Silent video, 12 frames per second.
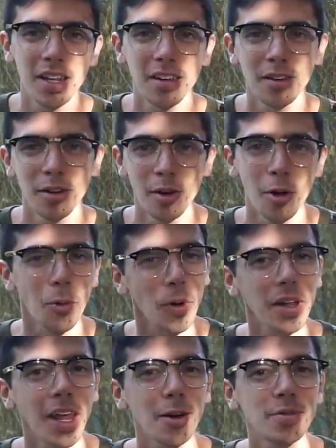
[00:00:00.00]
data.
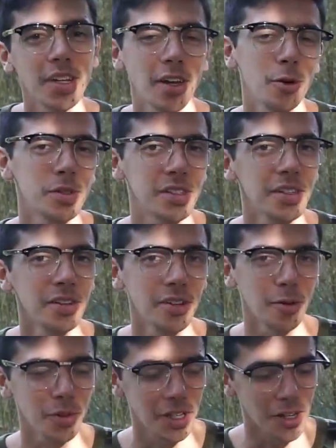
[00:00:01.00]
Right now, Ditto still
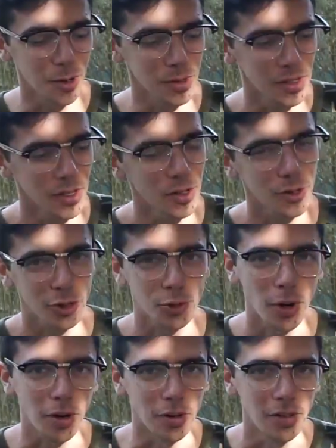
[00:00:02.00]
only knows
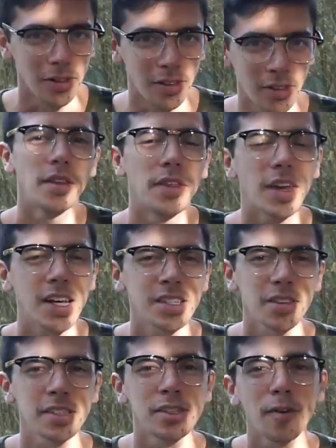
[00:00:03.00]
Struggle. The
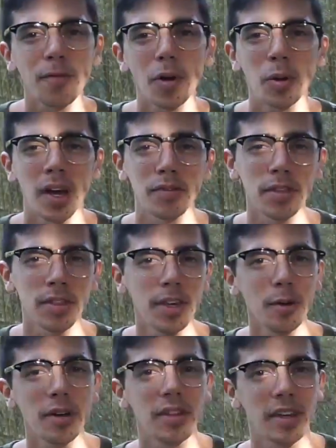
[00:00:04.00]
guys at the Silph Road have a
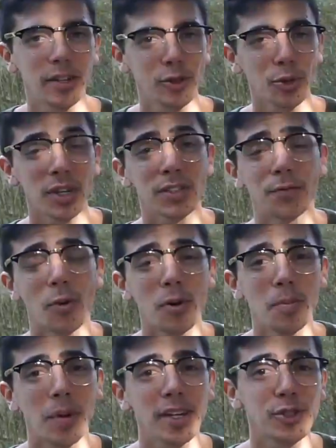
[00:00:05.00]
theory that
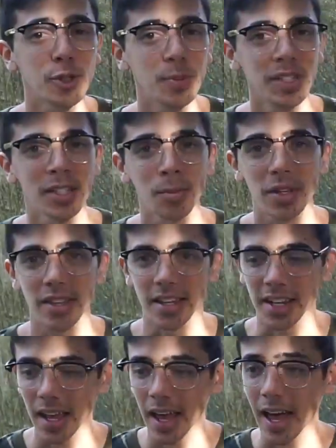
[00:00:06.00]
Transform might just be something
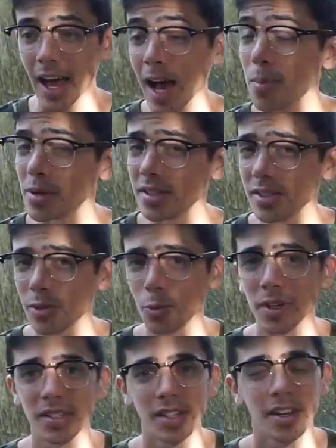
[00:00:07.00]
that happens
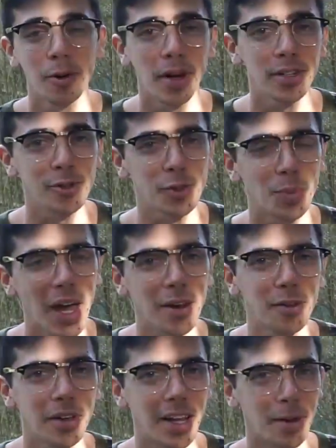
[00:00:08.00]
when Ditto enters
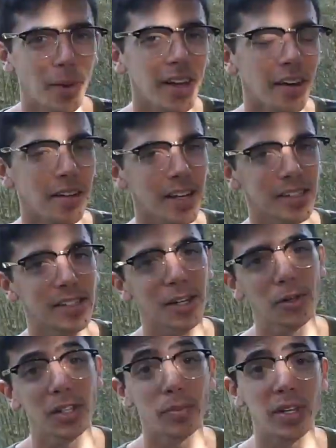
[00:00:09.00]
battle, and it might not
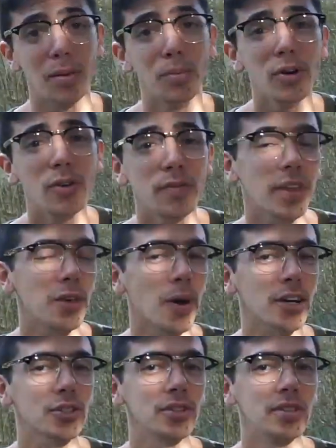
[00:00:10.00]
necessarily be a move that you
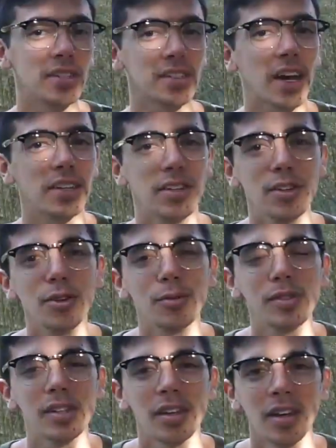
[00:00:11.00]
actually decide to
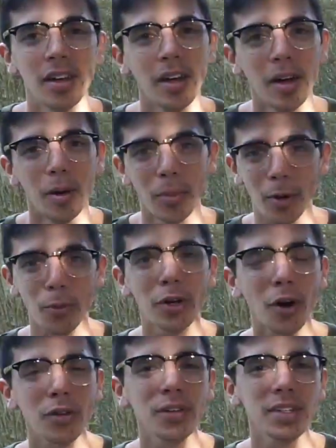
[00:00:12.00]
use. But
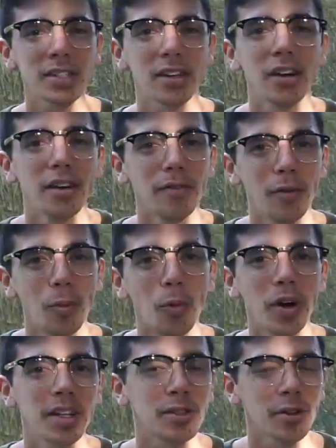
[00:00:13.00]
regardless of
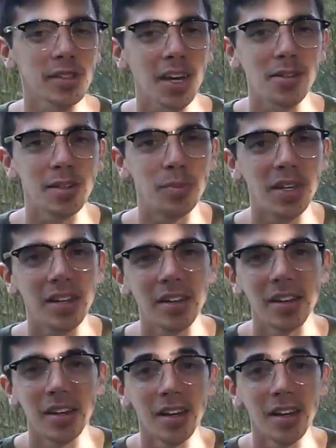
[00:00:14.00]
what it turns out to be,